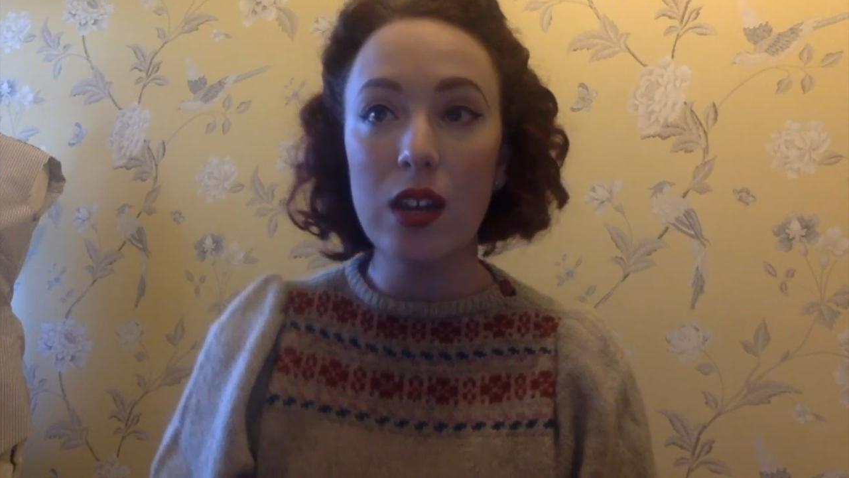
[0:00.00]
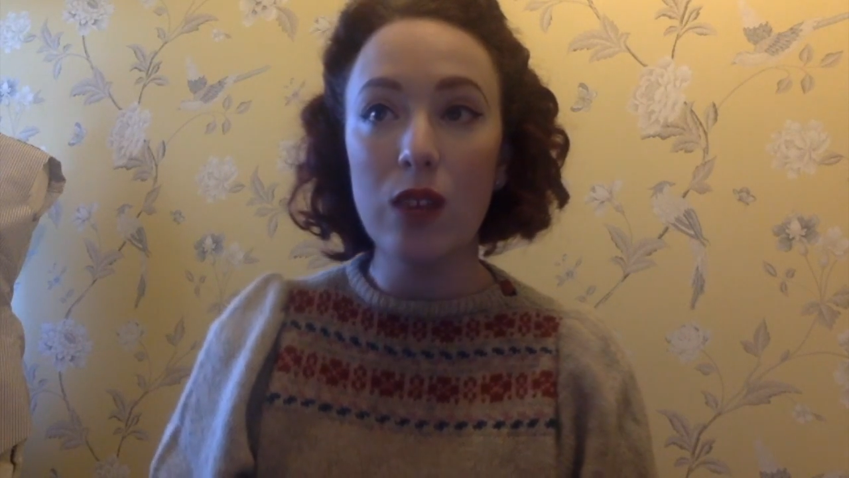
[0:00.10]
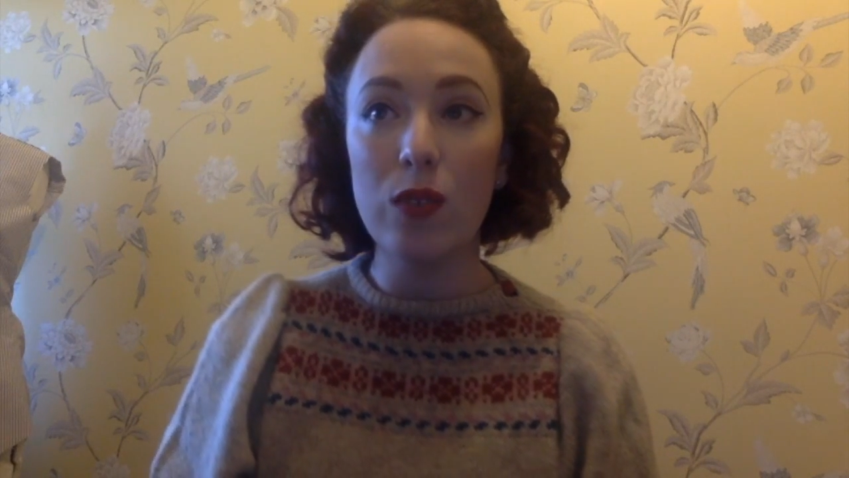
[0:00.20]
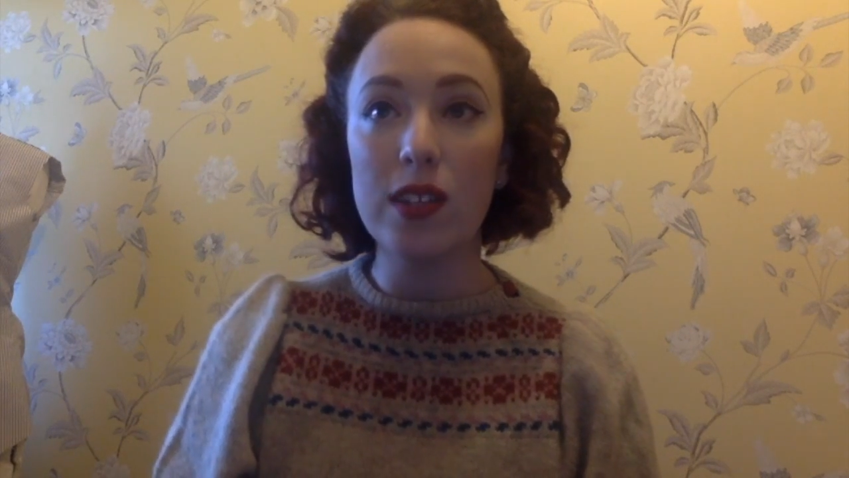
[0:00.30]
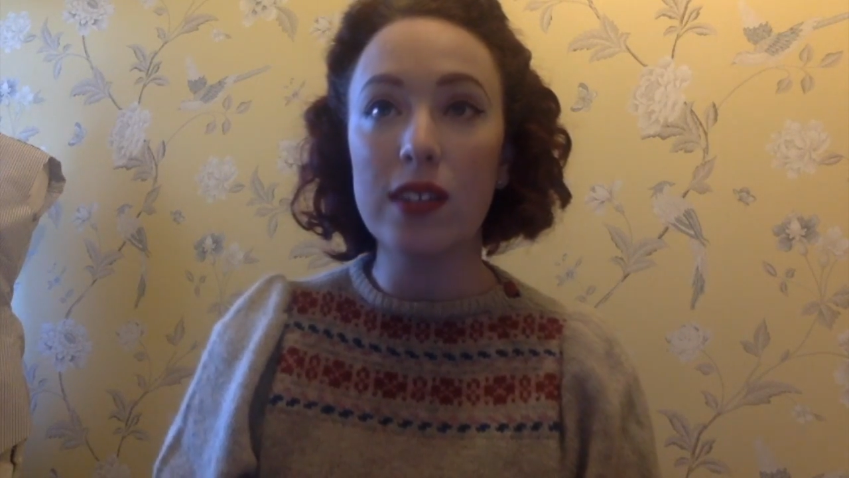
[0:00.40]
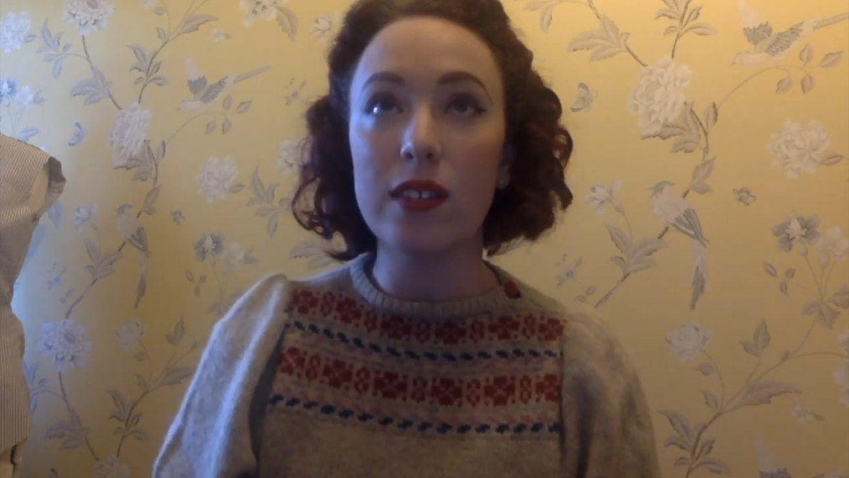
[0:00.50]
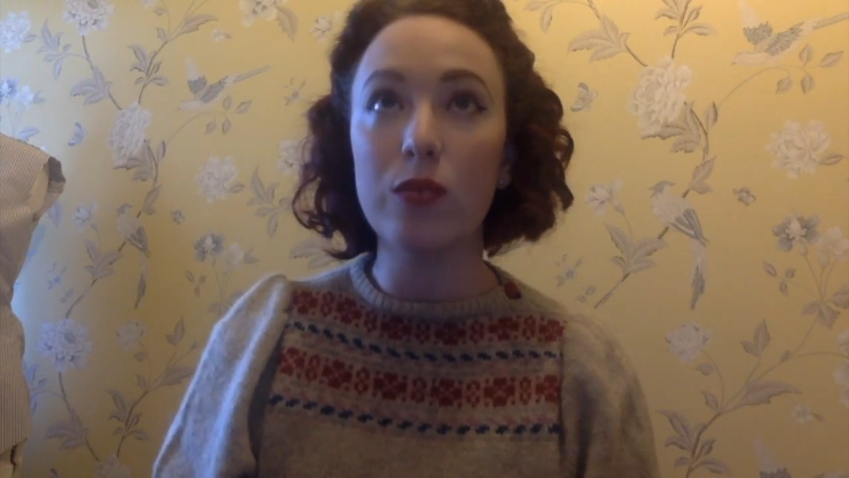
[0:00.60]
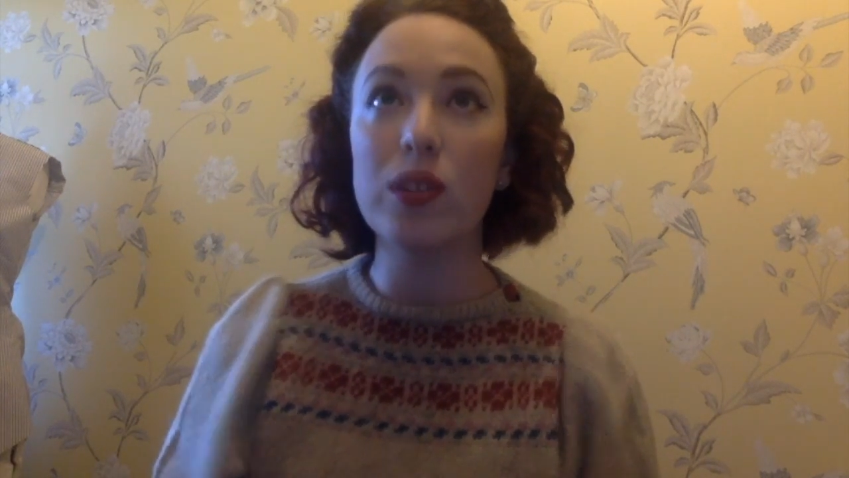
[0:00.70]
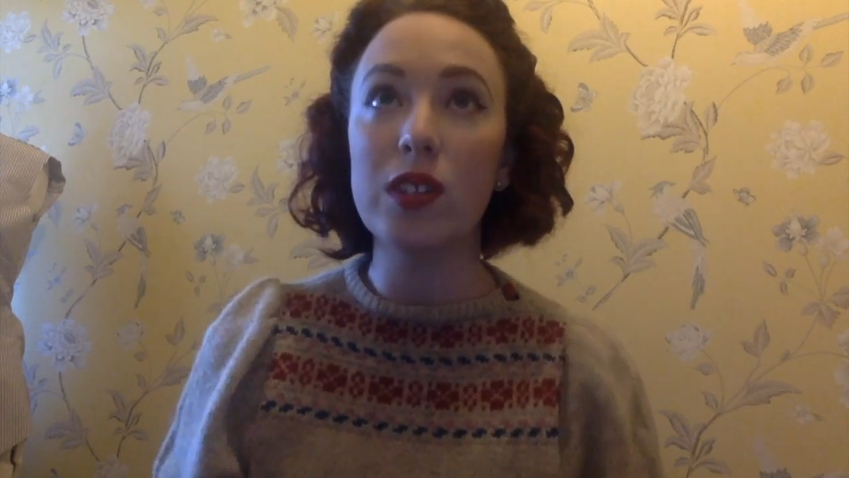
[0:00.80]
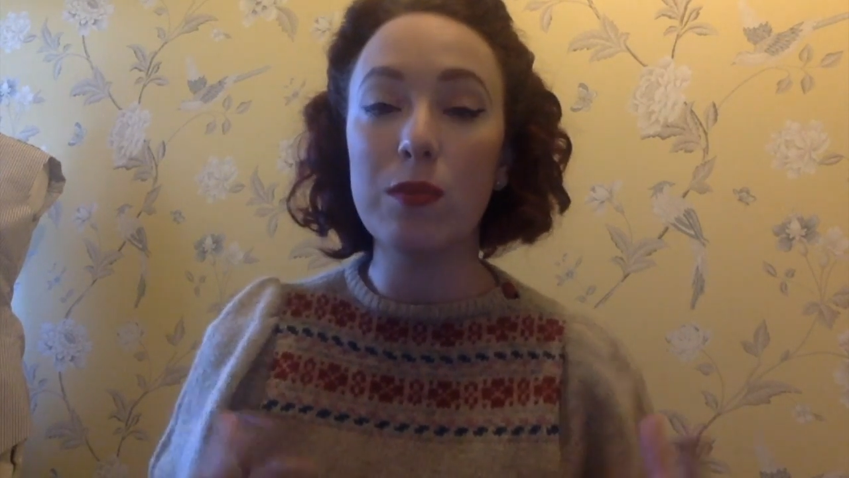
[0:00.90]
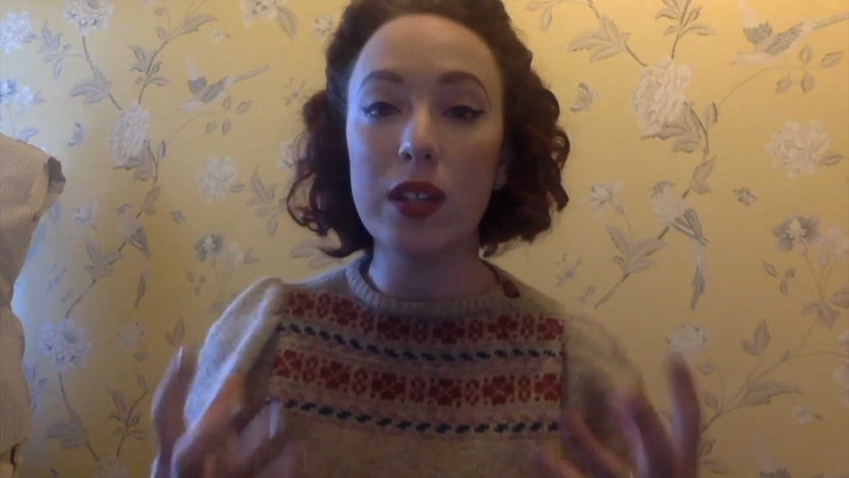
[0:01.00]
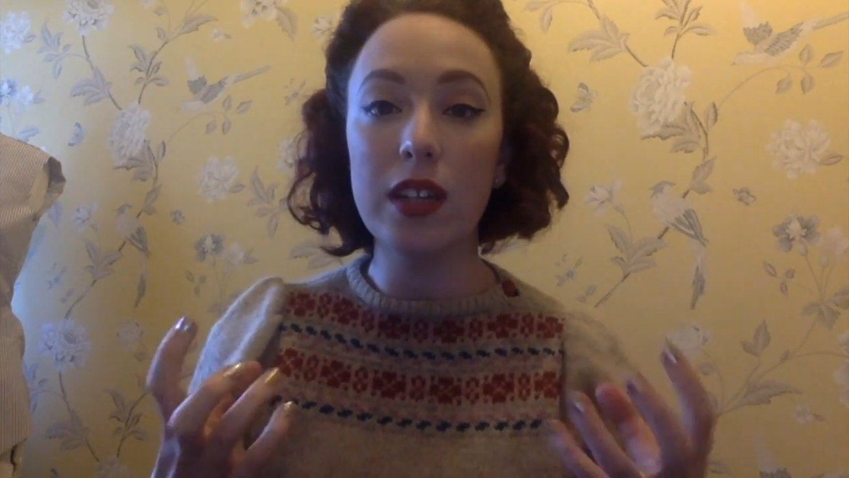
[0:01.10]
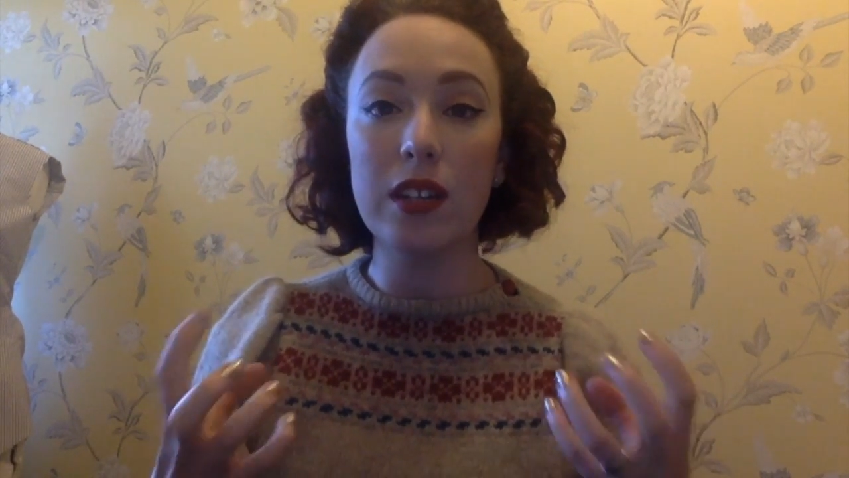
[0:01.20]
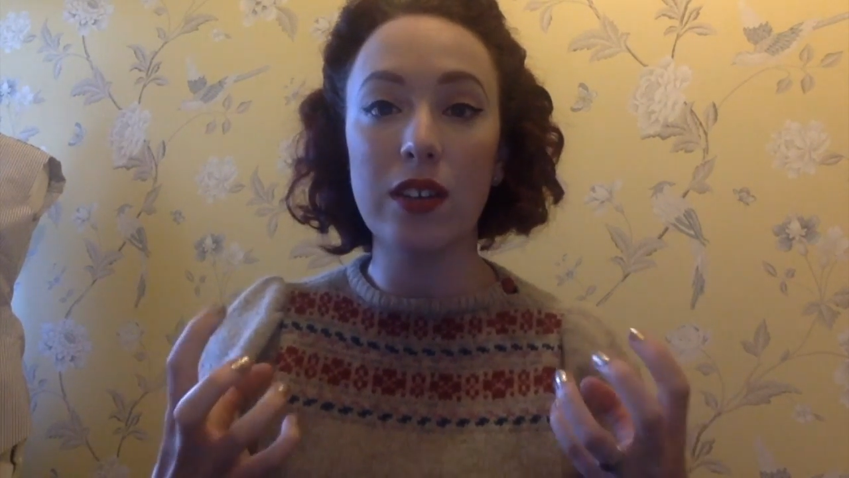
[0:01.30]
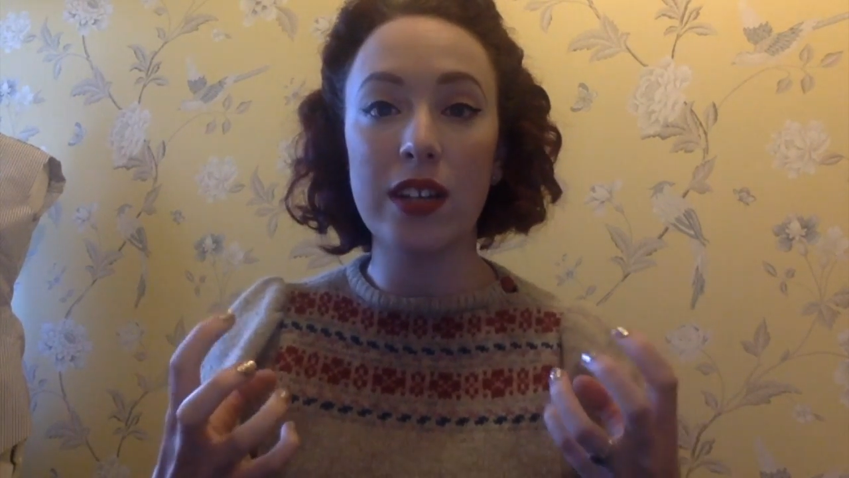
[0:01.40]
was some
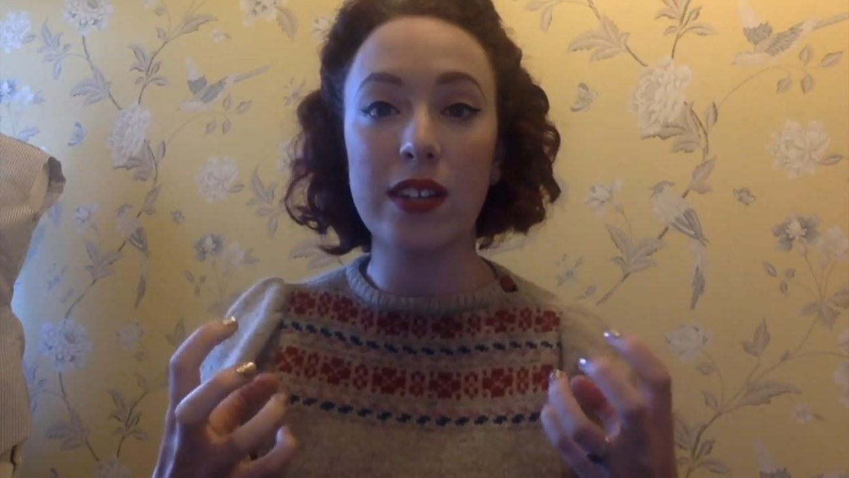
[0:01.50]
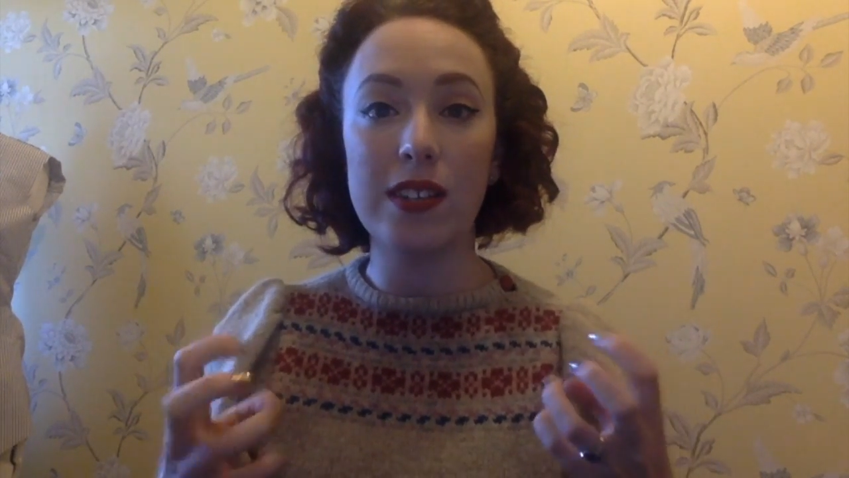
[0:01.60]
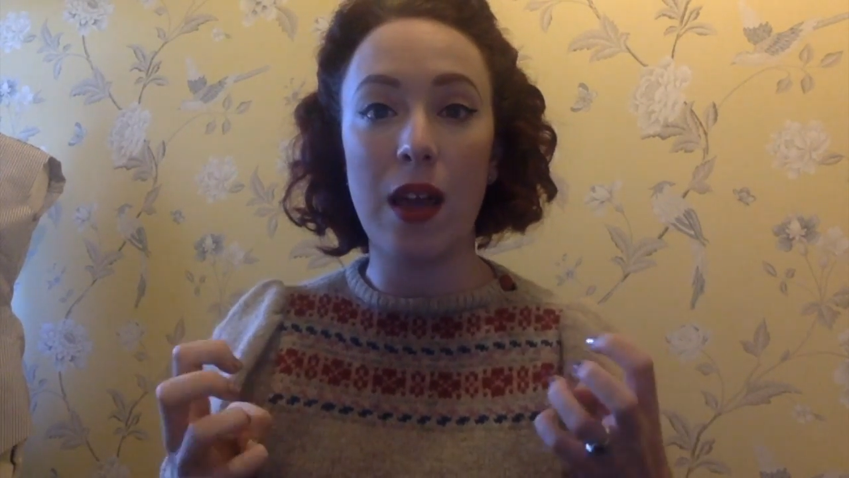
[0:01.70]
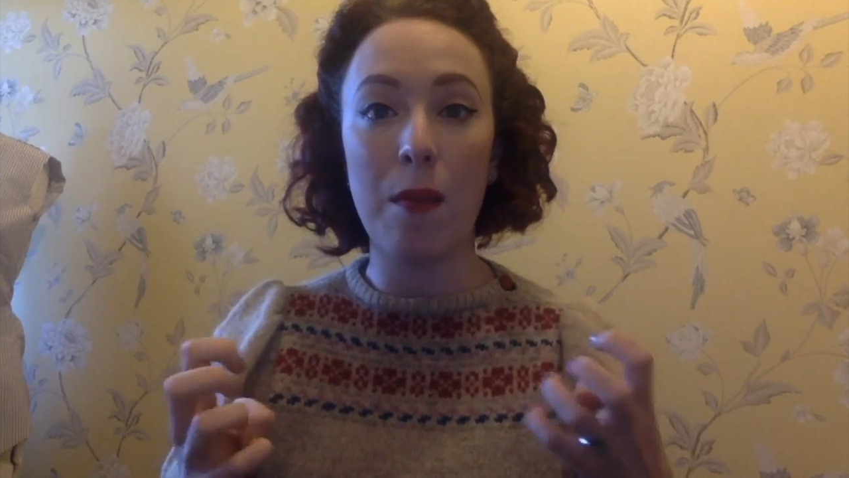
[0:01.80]
really nice